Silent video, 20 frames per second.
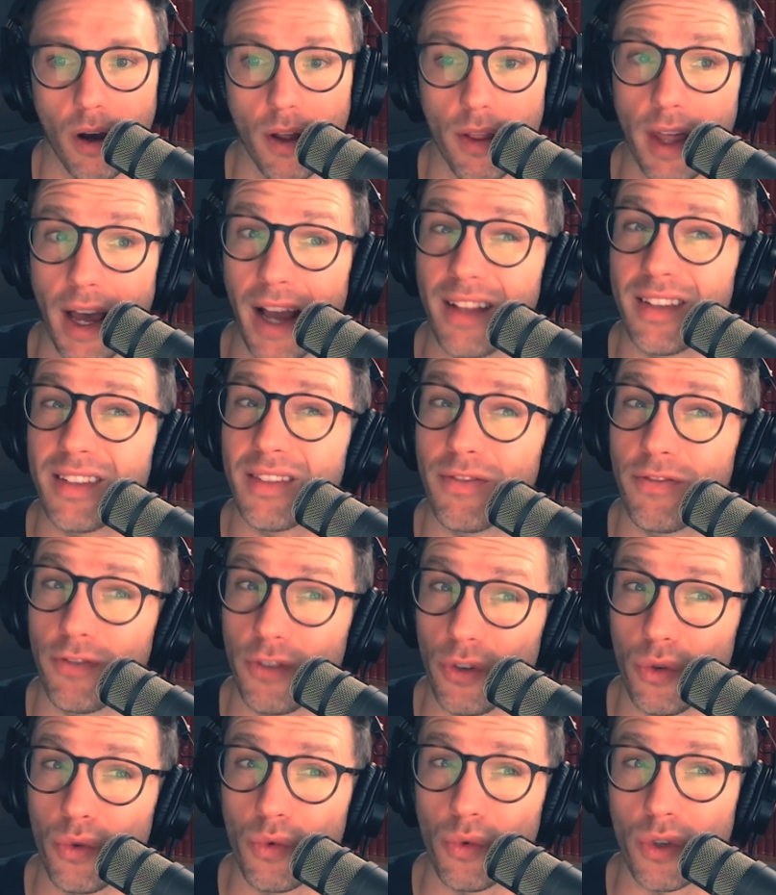That's
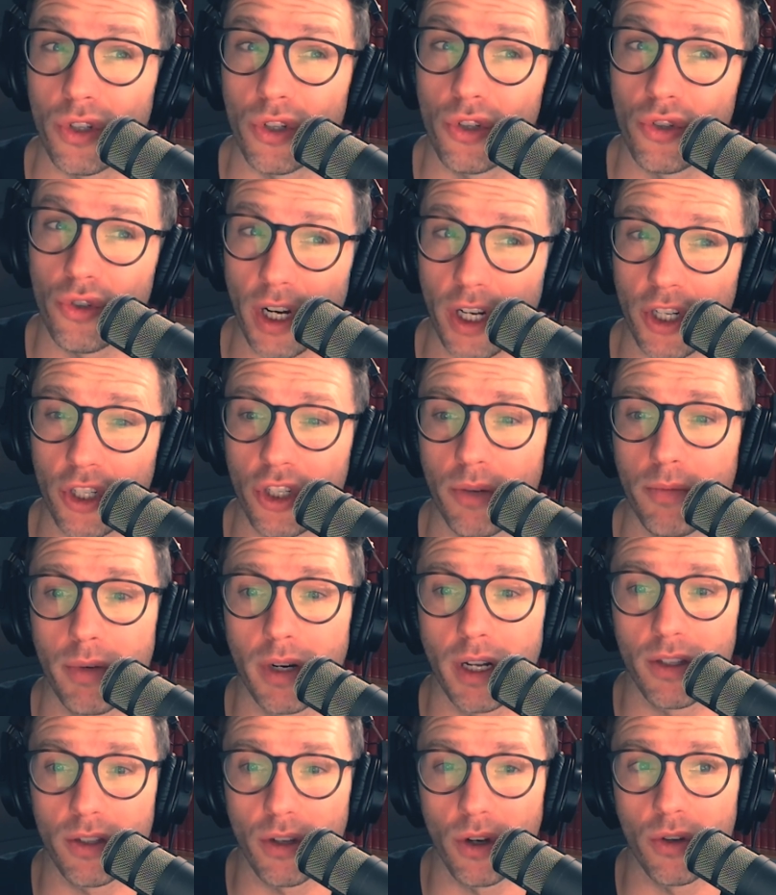food restriction,
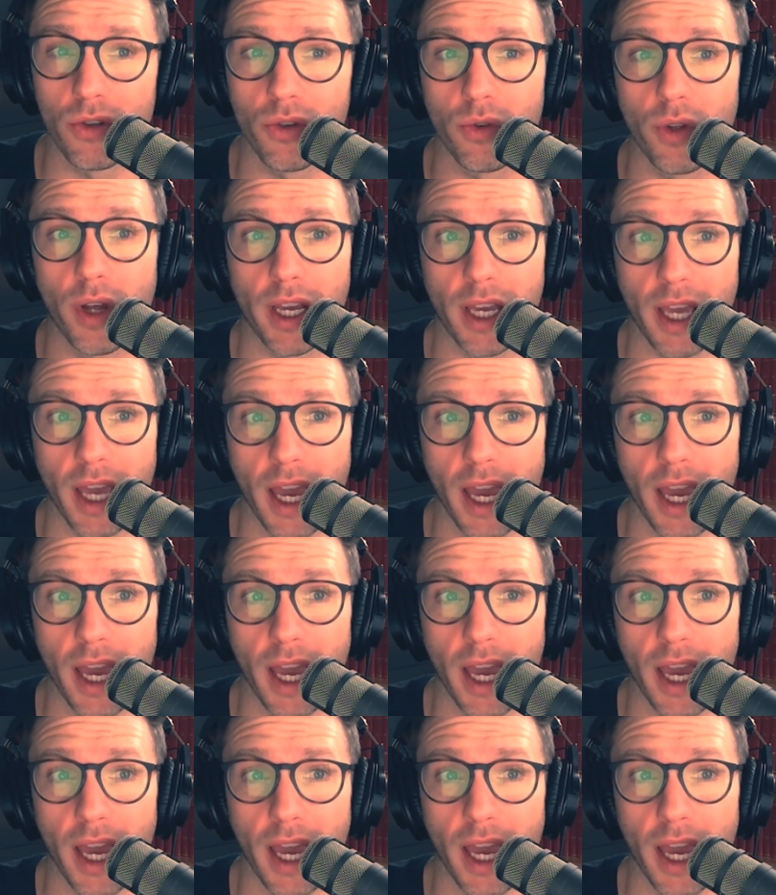but it's also like,